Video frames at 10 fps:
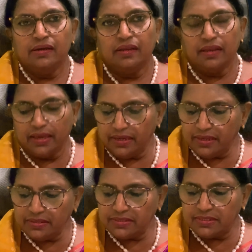
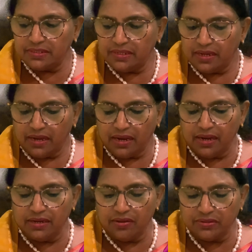liars
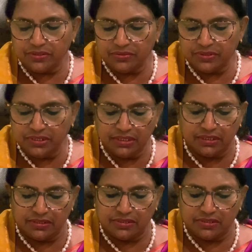and also
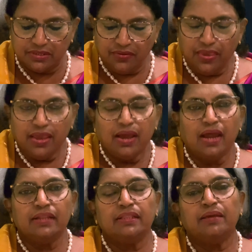cheaters,
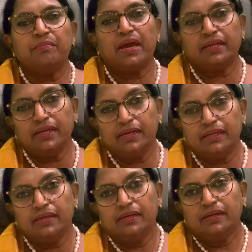and they
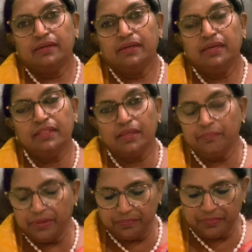married heathen
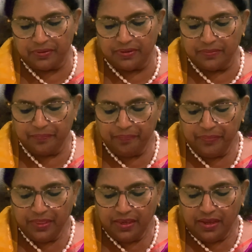people.
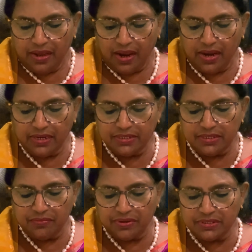And
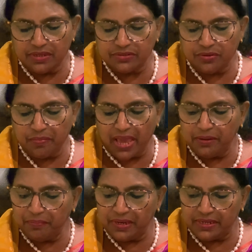she was also
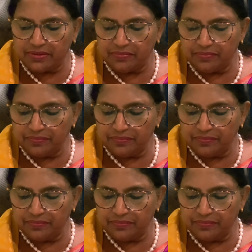manipulative.